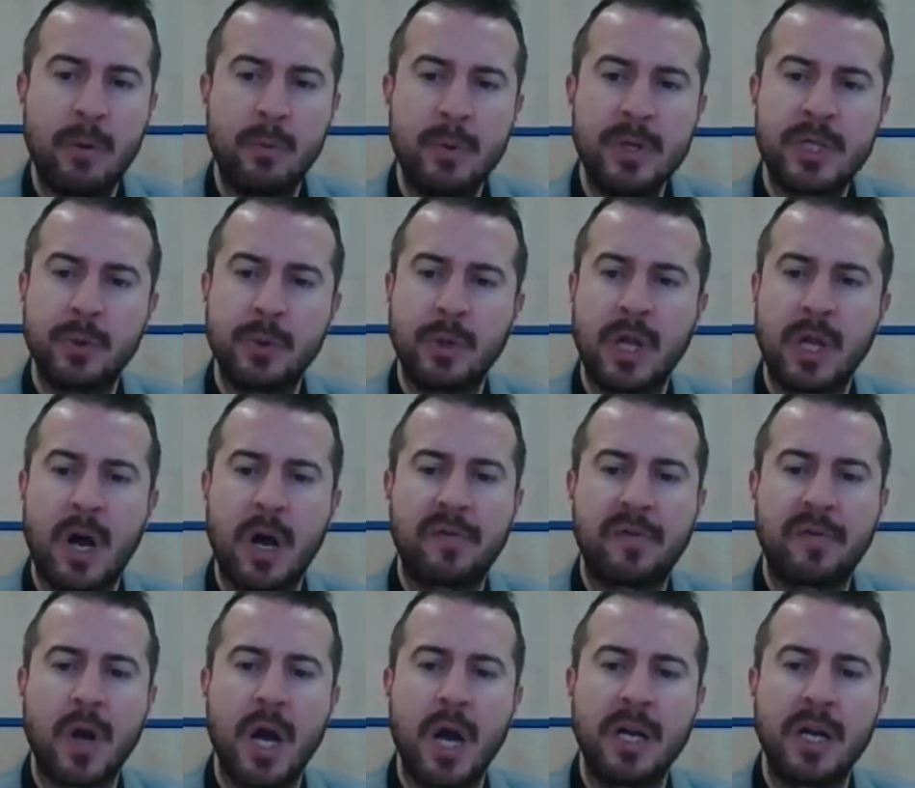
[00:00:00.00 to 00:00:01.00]
We do a lot
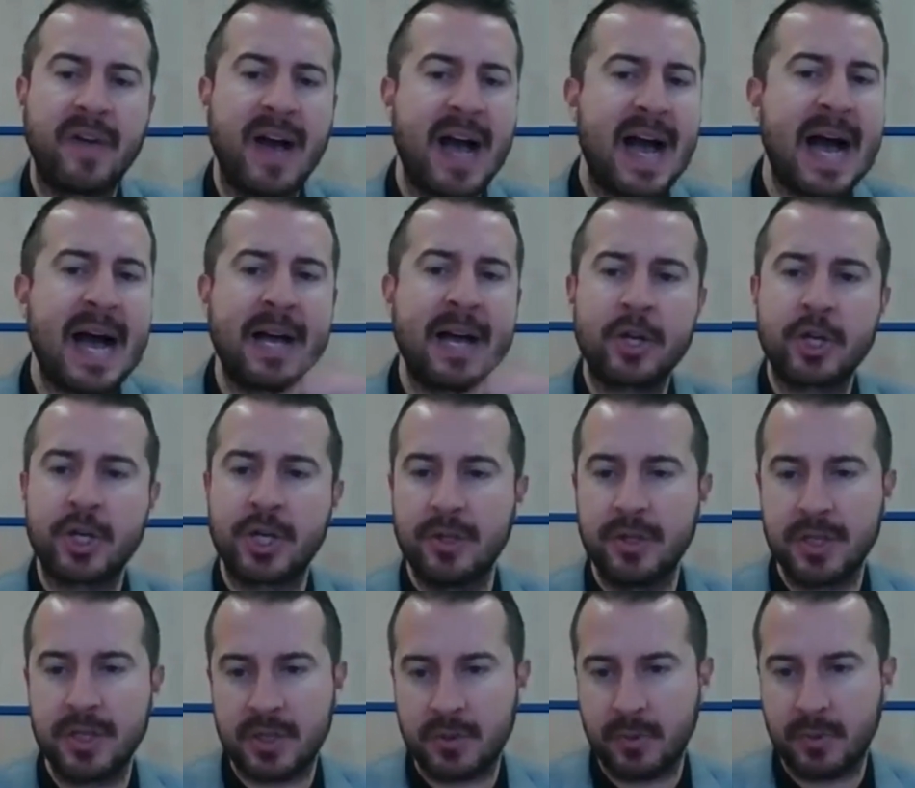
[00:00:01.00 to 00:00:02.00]
of kind of
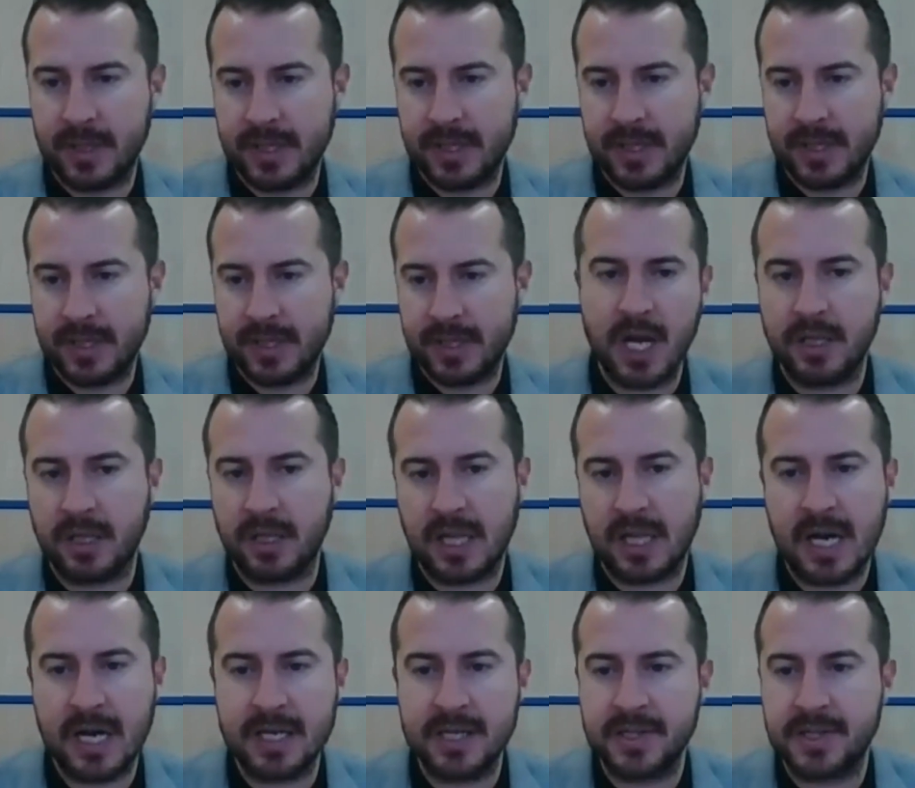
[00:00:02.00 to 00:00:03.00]
actions to
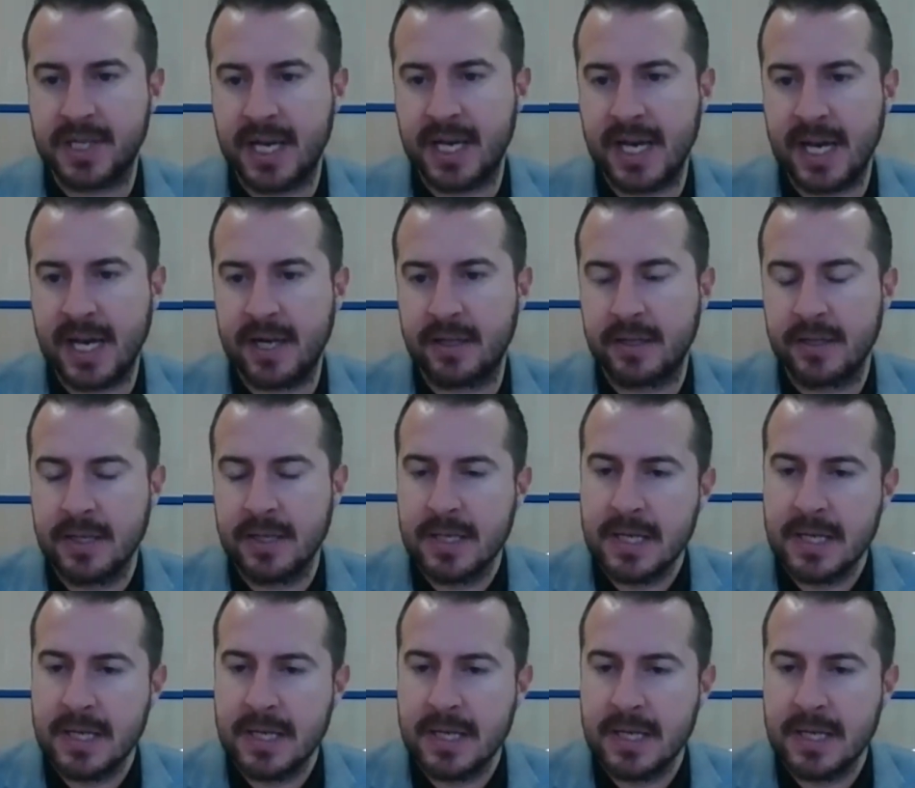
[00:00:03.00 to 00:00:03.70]
internalize it.